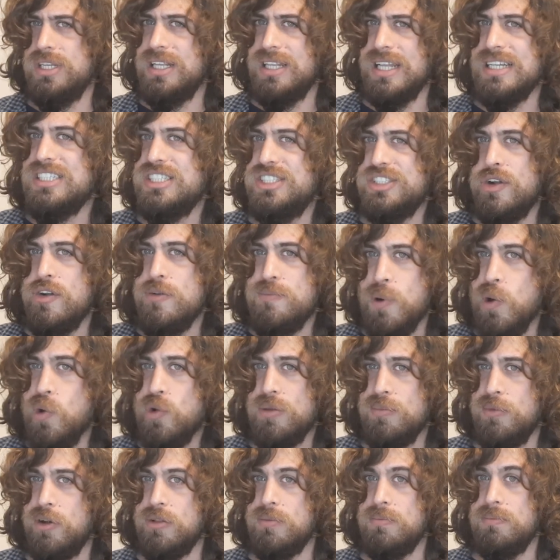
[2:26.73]
a legendary
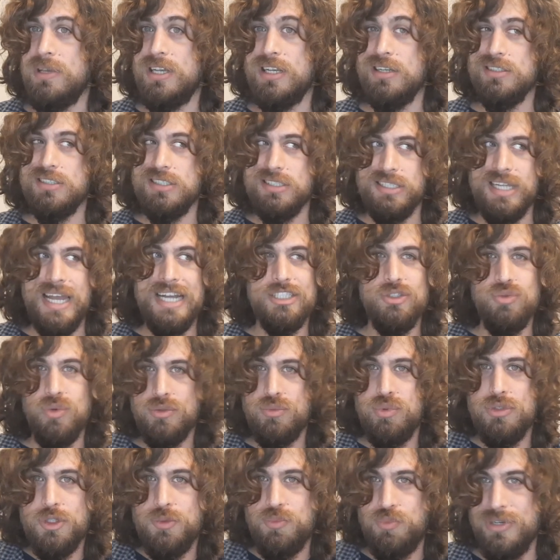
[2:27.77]
Pokemon, because that's what
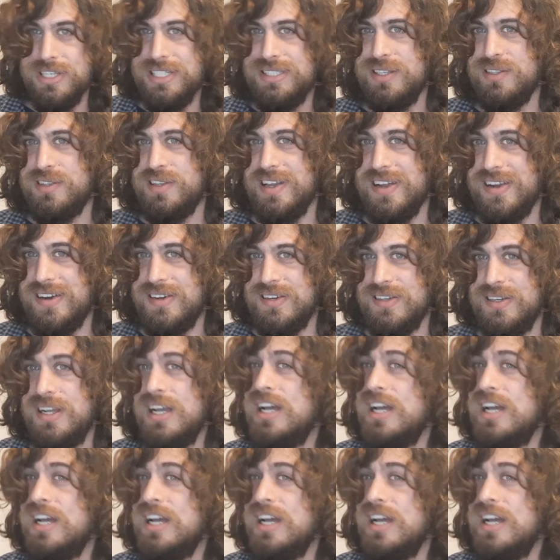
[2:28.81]
was printed there.